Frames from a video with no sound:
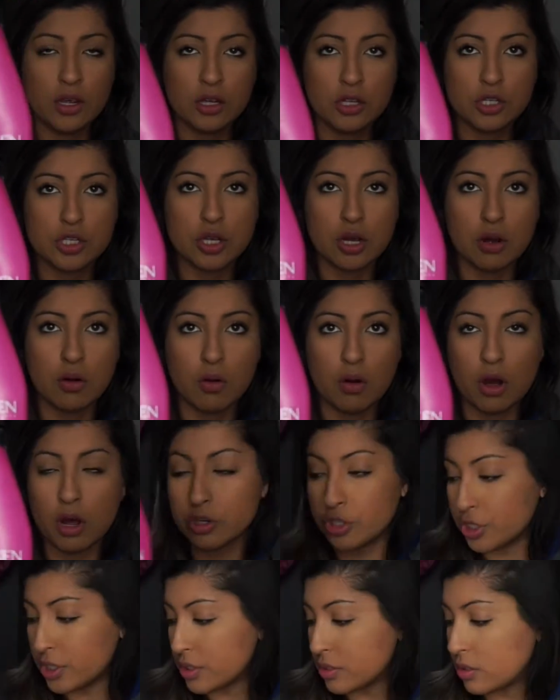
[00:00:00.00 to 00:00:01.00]
So
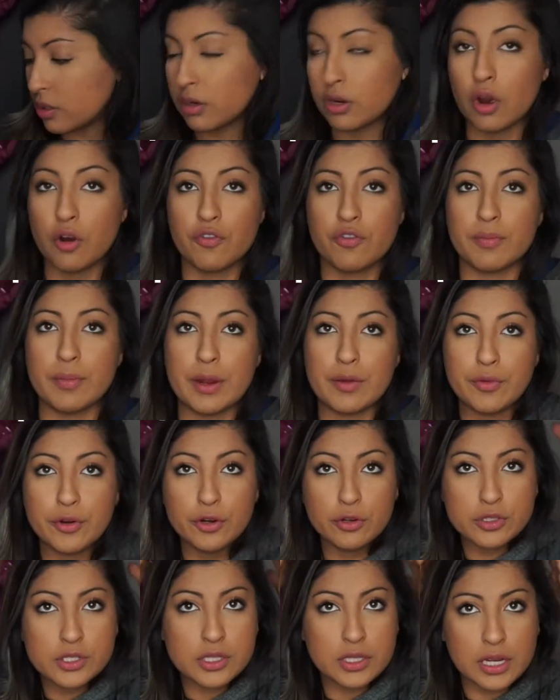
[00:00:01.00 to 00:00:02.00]
I'll just go for my
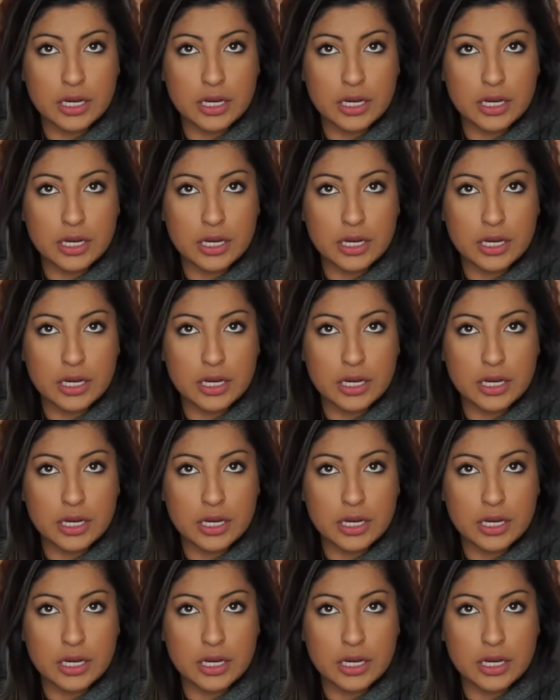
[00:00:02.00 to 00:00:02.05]
roots